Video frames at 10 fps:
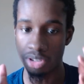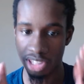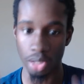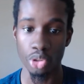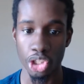
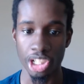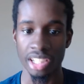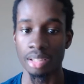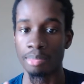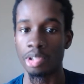Wars
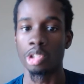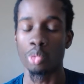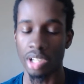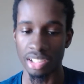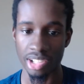OG The
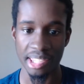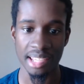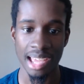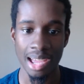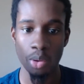Moon
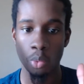Dwellers